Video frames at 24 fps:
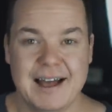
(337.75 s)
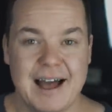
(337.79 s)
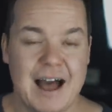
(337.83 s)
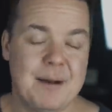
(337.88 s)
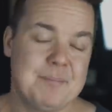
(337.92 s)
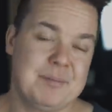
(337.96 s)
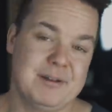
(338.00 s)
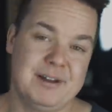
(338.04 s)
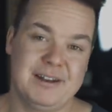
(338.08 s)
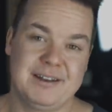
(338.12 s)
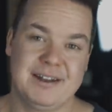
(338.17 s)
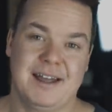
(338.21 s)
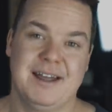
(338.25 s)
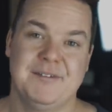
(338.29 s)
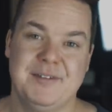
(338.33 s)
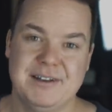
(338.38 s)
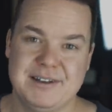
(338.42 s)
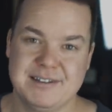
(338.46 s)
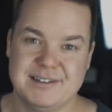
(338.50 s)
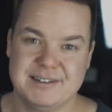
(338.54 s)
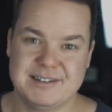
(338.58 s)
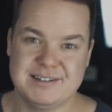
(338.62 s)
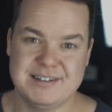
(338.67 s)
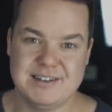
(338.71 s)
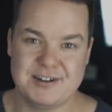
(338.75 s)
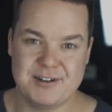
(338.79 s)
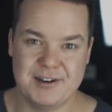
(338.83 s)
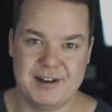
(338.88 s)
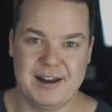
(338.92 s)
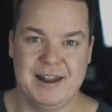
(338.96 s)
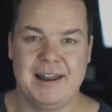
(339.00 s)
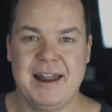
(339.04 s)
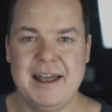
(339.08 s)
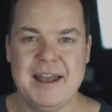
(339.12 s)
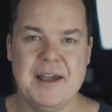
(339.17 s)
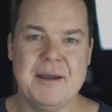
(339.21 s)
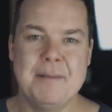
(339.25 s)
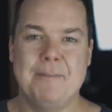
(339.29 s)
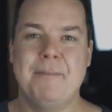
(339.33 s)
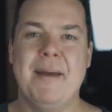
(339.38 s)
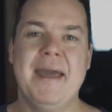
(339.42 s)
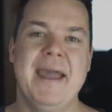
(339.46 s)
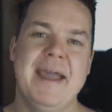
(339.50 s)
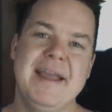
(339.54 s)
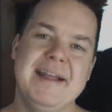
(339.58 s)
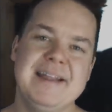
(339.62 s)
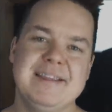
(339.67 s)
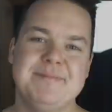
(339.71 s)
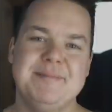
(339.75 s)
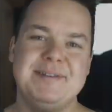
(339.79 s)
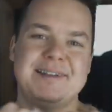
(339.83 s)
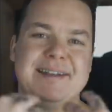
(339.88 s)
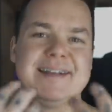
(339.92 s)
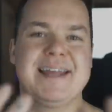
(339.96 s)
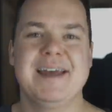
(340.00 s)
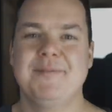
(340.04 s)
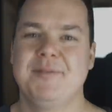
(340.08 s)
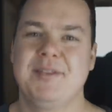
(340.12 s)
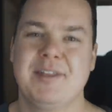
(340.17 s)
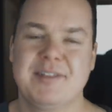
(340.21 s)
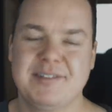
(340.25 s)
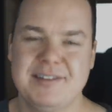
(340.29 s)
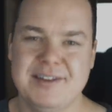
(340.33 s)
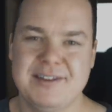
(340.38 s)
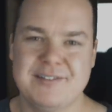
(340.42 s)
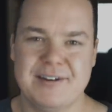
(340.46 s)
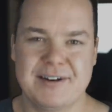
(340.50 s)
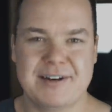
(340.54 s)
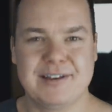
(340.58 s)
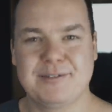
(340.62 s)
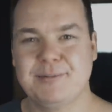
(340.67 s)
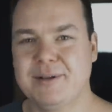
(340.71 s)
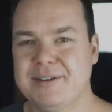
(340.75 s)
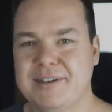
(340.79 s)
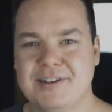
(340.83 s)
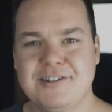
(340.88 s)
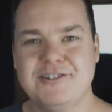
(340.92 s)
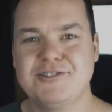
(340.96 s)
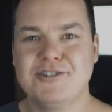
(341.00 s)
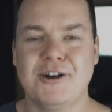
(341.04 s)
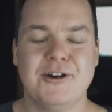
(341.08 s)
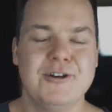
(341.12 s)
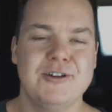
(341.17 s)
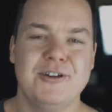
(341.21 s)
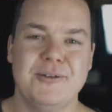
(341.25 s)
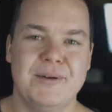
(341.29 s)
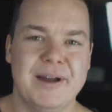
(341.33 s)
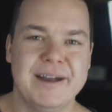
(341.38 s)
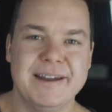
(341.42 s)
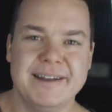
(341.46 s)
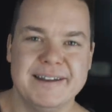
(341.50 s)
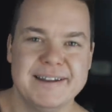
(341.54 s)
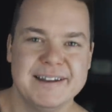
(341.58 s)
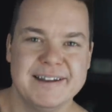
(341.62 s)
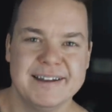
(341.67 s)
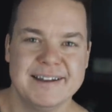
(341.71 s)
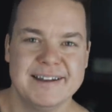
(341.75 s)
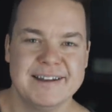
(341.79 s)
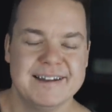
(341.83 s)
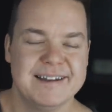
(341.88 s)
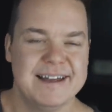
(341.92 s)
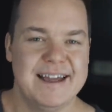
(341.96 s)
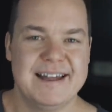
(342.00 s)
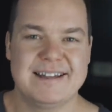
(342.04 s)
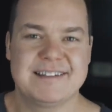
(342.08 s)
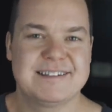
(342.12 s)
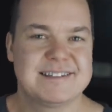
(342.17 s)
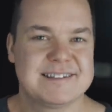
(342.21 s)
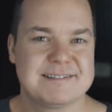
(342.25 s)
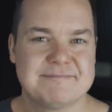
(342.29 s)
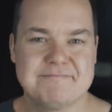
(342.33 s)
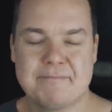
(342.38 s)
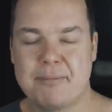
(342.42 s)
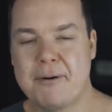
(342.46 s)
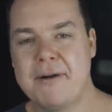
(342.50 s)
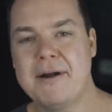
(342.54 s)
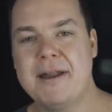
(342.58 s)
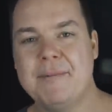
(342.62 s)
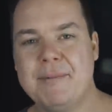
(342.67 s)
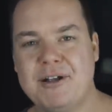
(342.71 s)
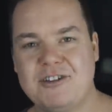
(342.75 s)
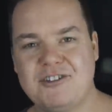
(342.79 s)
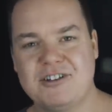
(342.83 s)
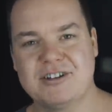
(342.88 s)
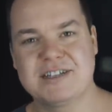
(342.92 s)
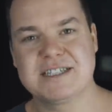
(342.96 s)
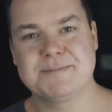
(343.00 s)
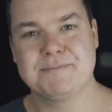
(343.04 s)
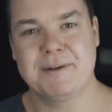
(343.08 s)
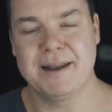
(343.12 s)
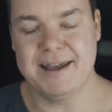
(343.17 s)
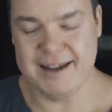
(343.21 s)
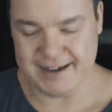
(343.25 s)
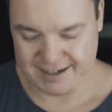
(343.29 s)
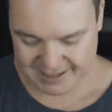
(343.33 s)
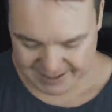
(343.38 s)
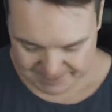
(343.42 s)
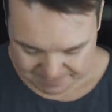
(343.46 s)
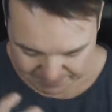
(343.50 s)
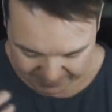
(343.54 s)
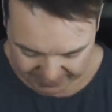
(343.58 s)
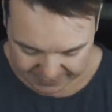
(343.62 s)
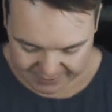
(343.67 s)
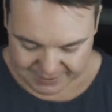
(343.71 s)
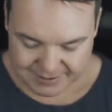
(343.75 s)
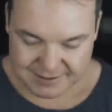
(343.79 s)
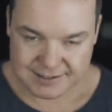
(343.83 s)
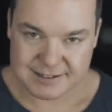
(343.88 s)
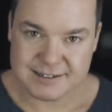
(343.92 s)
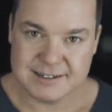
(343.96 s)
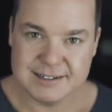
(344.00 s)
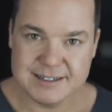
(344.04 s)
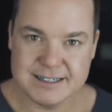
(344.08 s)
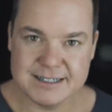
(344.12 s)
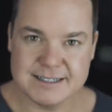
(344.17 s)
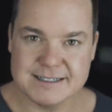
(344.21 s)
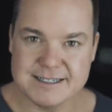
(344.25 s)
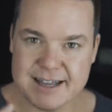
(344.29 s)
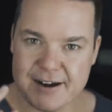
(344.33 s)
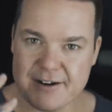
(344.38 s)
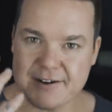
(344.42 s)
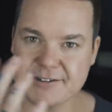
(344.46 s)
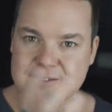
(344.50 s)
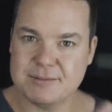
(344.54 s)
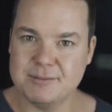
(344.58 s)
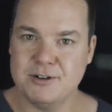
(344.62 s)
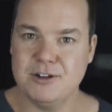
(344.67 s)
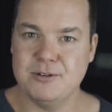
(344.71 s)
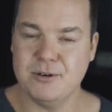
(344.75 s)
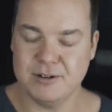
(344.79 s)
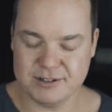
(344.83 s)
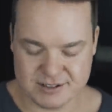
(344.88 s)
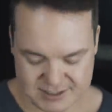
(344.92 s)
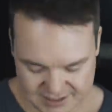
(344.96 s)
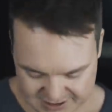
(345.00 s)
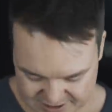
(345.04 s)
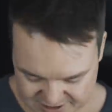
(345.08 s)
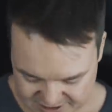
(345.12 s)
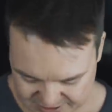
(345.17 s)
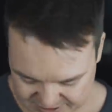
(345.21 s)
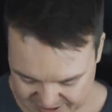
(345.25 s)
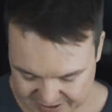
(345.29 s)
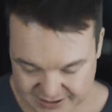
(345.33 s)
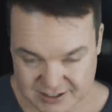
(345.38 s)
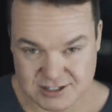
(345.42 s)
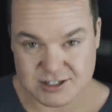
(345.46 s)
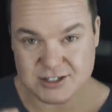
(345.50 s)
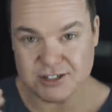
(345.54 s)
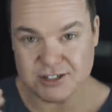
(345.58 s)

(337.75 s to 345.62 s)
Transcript: I'm gonna dive into the secret and it pains me to give the secret because once I show you it, it's pretty much explained, but there are some nuances to this.